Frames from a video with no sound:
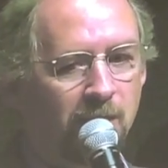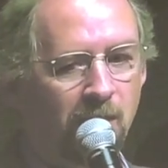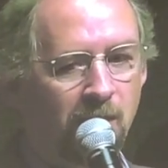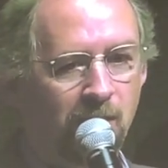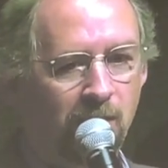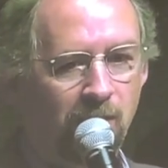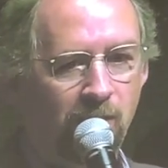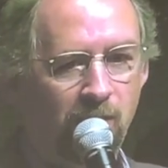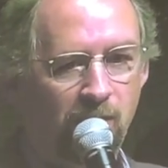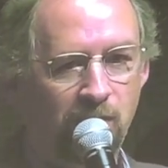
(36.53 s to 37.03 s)

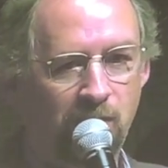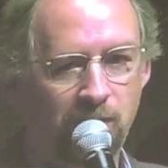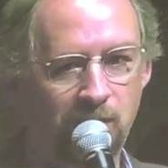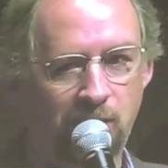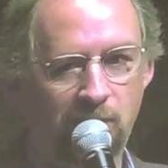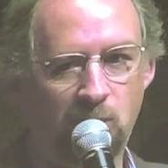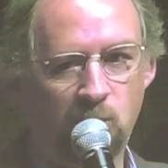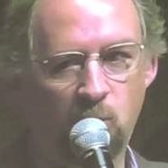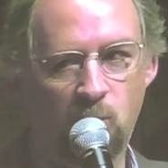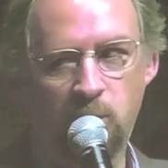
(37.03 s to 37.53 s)
Uh, the
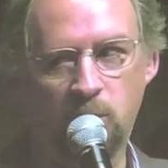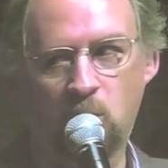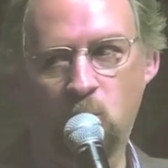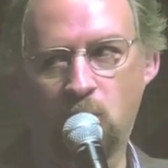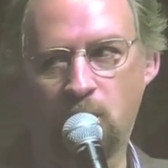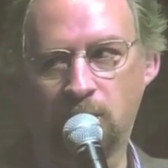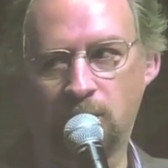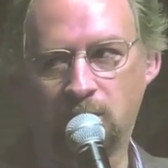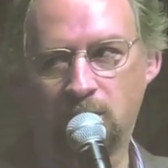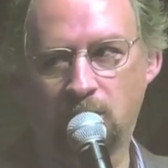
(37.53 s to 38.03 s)
transaction would be
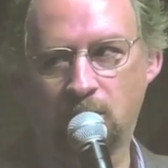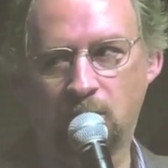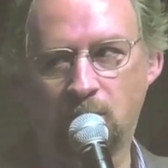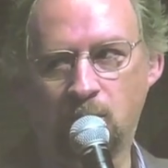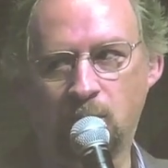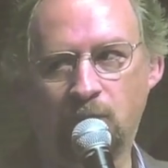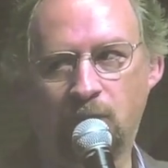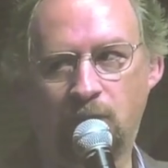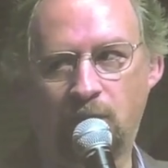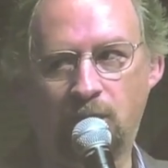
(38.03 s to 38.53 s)
quite slow
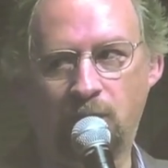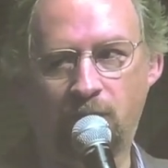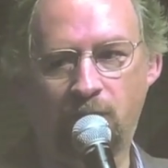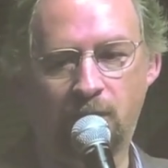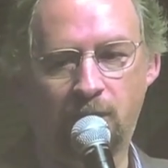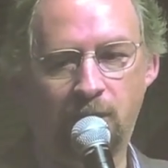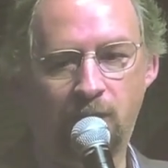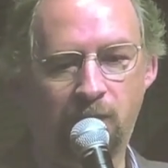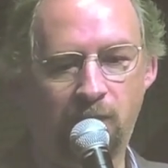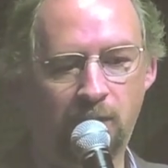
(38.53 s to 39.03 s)
and
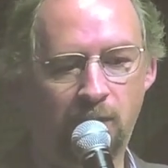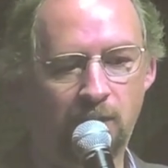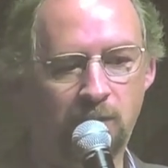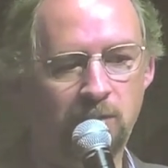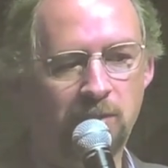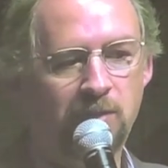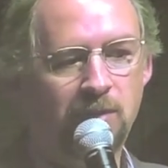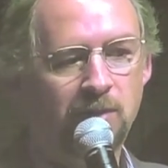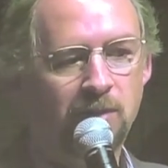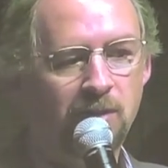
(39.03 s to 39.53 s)
verified
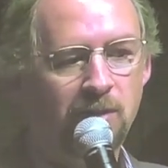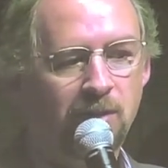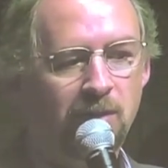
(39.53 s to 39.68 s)
first.